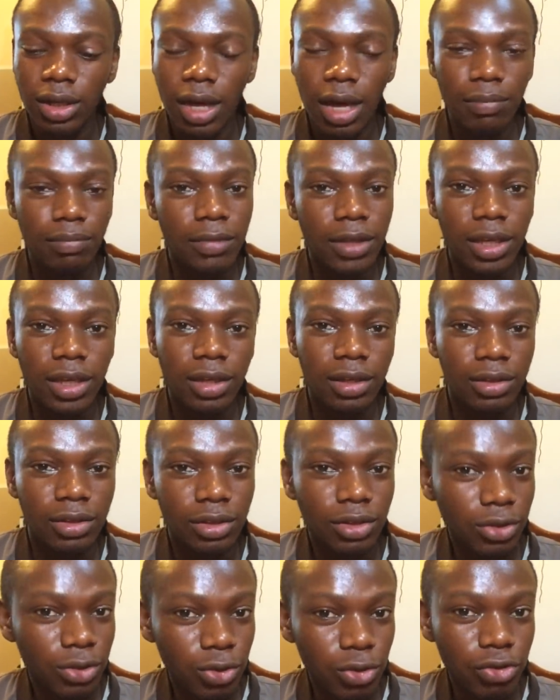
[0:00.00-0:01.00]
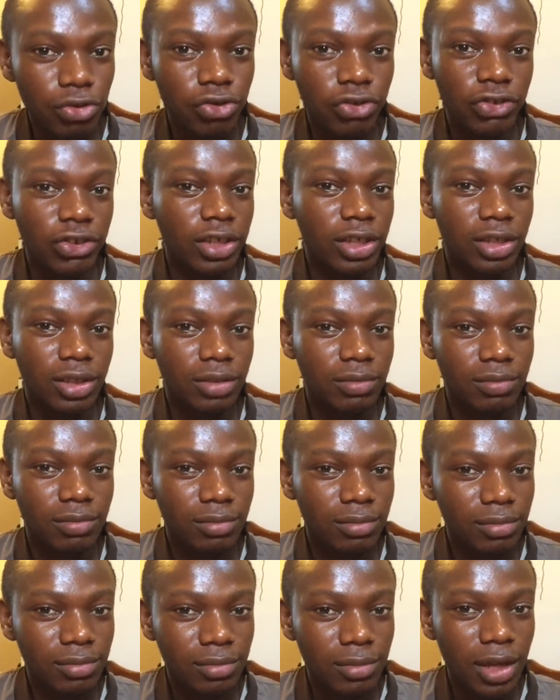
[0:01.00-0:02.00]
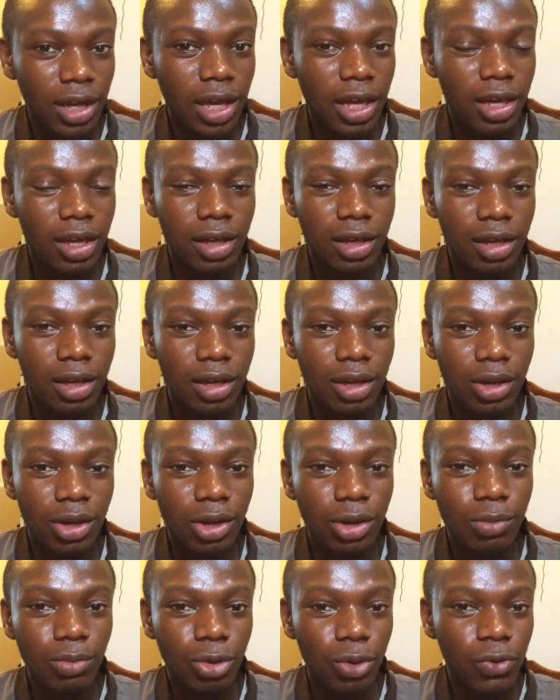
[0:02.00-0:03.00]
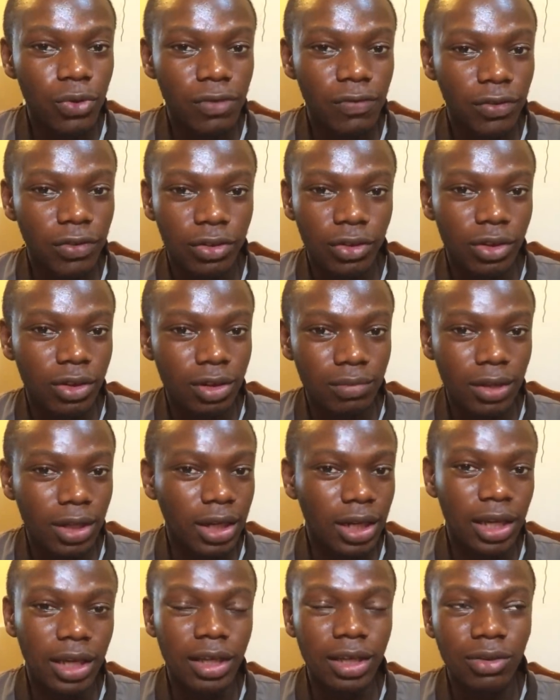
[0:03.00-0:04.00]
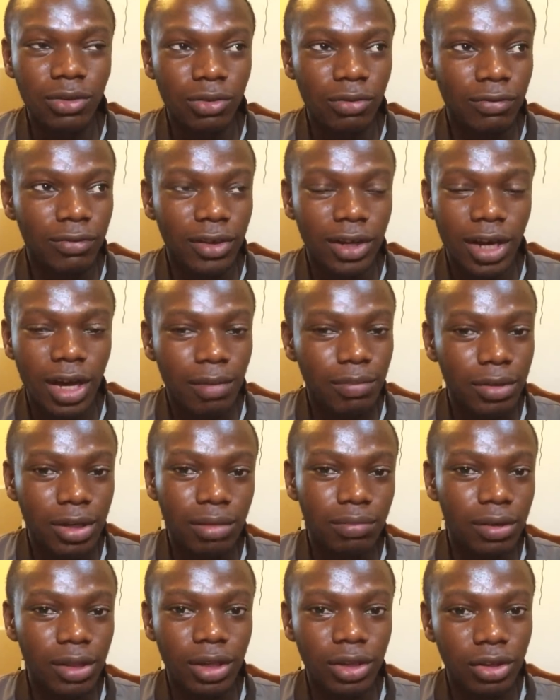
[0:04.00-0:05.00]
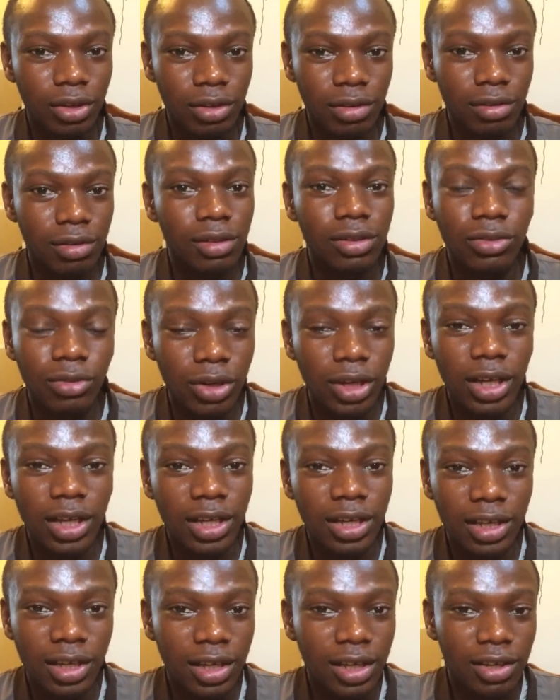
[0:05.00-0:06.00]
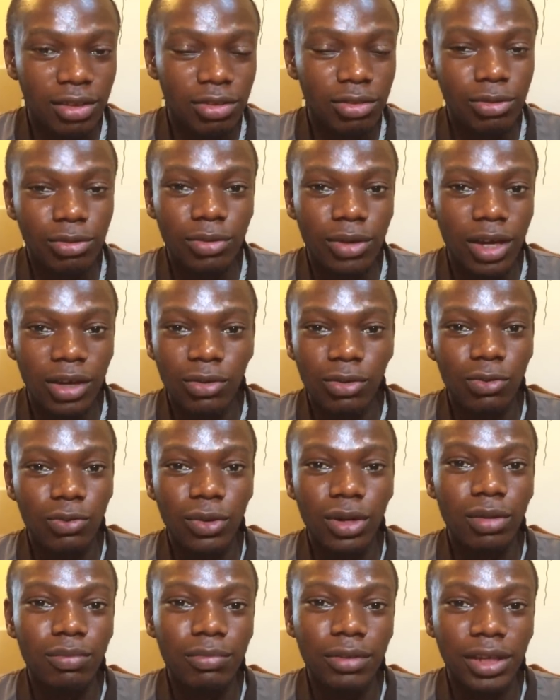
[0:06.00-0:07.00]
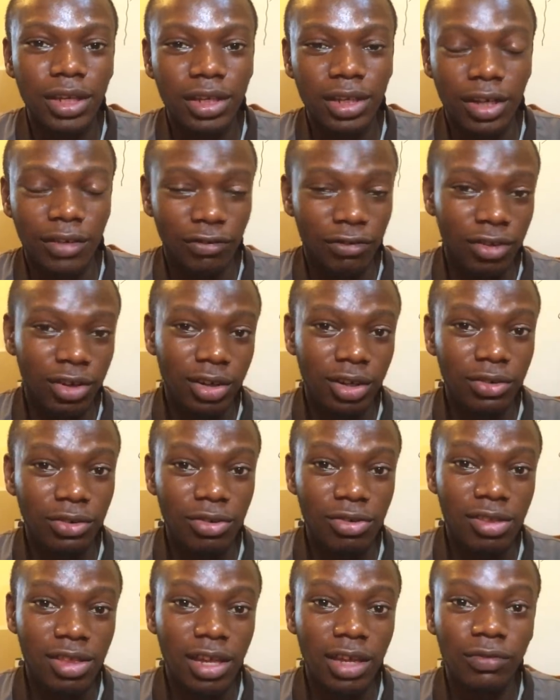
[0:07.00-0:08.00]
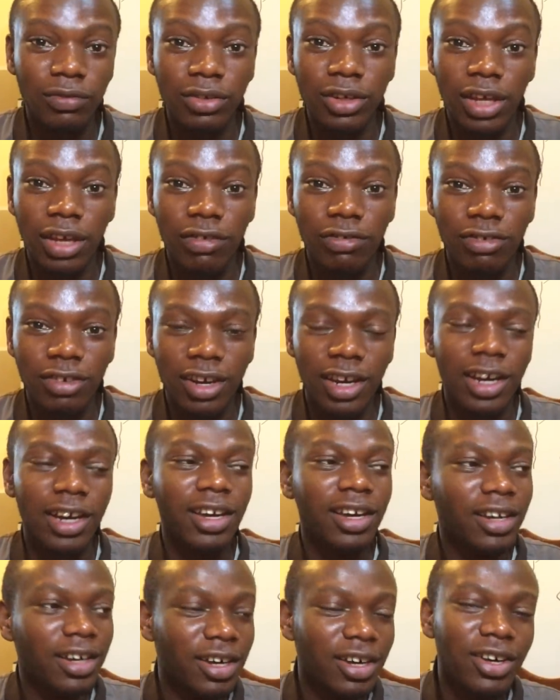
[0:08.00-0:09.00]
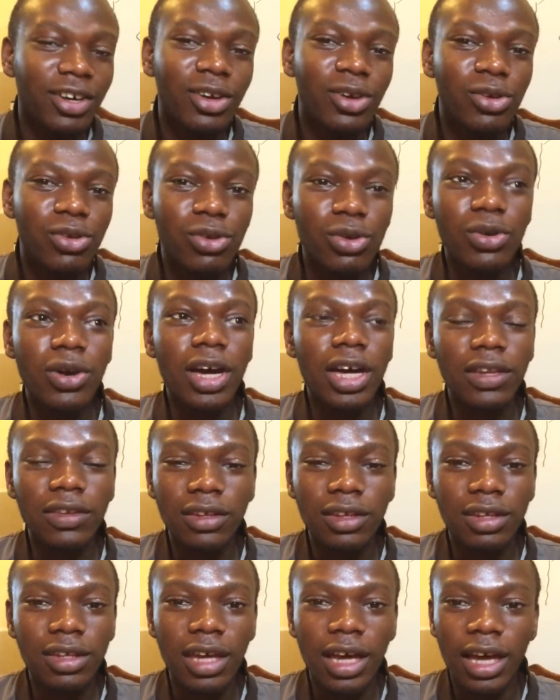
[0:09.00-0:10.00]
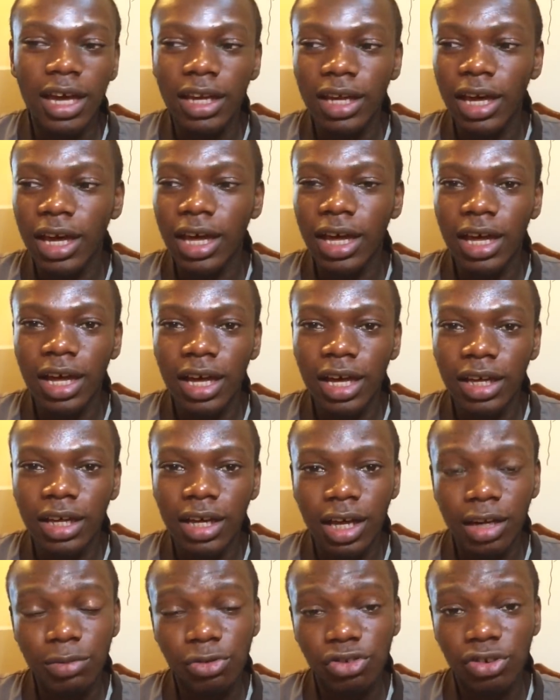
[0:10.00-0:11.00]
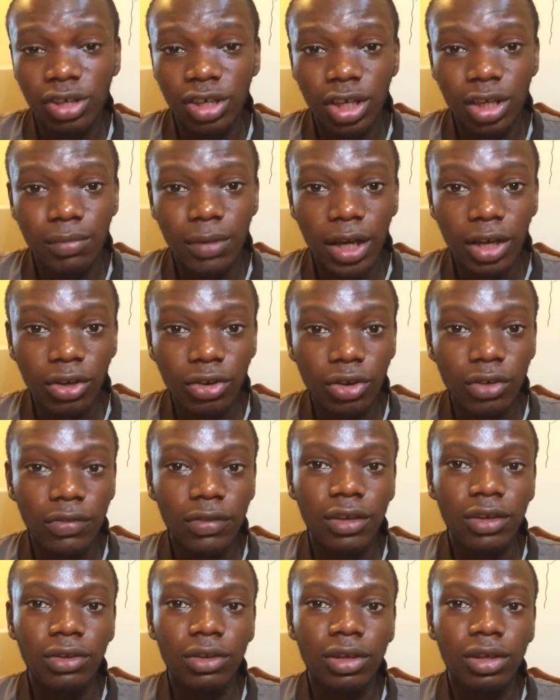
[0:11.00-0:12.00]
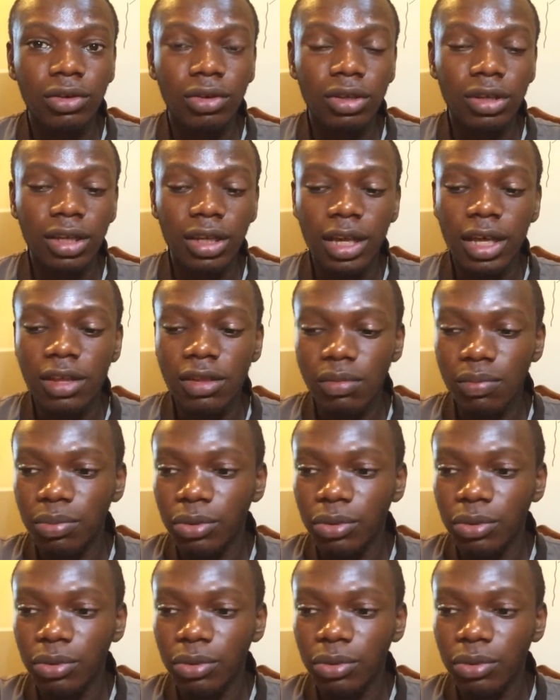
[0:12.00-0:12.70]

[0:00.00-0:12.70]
I mean, Gucci, Louis Vuitton, they make like over how many billion dollar a year. So I could well be in Nigeria that does that for Nigeria. So I did that and admission came. I got in nonetheless.